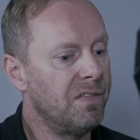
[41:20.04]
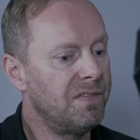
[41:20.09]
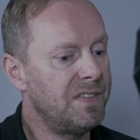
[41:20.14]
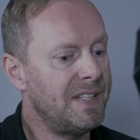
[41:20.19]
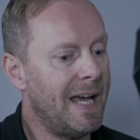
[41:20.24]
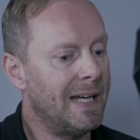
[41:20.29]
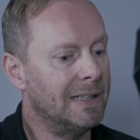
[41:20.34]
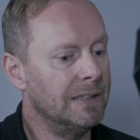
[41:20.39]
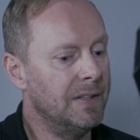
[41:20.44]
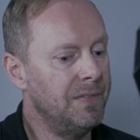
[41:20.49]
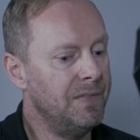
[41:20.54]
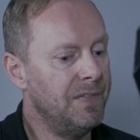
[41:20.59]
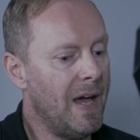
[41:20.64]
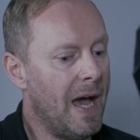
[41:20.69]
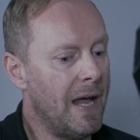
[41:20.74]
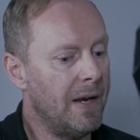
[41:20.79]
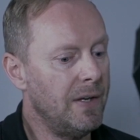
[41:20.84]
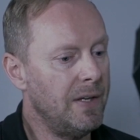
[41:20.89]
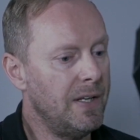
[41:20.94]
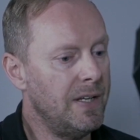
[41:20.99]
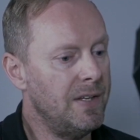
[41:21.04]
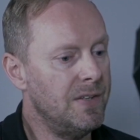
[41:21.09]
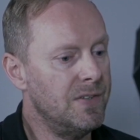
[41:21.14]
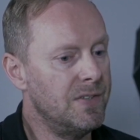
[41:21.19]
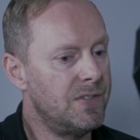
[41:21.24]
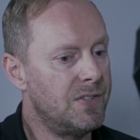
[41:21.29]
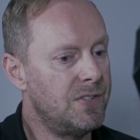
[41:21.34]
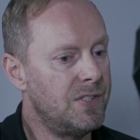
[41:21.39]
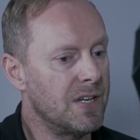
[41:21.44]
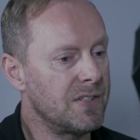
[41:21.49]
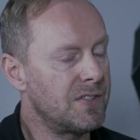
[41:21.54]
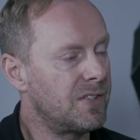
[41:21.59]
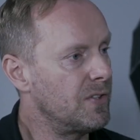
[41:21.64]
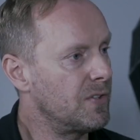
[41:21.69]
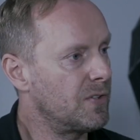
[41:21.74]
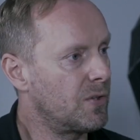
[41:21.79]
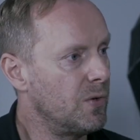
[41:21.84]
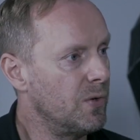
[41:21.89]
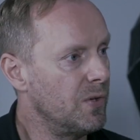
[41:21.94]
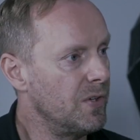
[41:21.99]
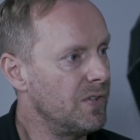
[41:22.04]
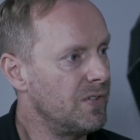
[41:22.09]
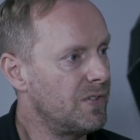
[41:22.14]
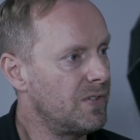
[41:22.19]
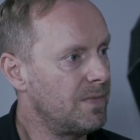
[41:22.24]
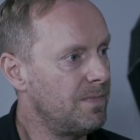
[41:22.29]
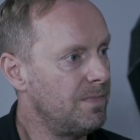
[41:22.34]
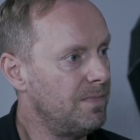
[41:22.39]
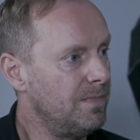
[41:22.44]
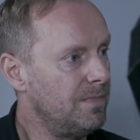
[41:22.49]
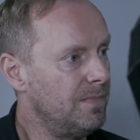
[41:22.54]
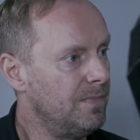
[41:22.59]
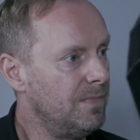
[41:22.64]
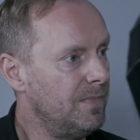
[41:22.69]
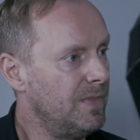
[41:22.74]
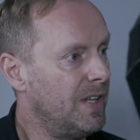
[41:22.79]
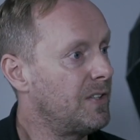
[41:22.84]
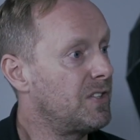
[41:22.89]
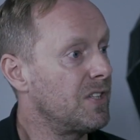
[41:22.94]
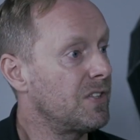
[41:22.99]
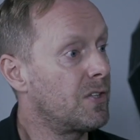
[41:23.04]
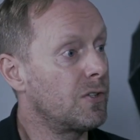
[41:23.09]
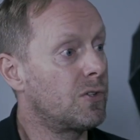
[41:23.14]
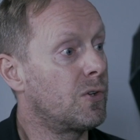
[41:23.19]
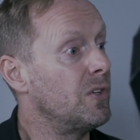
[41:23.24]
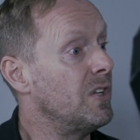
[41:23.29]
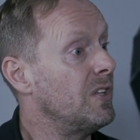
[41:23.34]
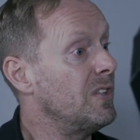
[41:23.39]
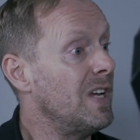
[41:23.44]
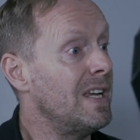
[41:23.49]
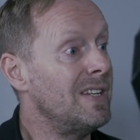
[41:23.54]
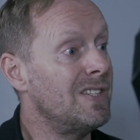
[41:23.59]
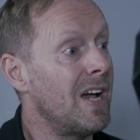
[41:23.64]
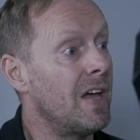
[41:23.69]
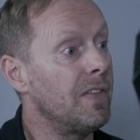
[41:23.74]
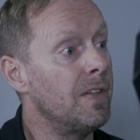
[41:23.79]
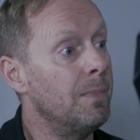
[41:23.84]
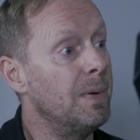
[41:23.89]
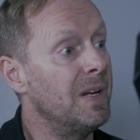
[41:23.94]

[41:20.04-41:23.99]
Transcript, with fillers: of talent that is just as good as they're just as good as each other,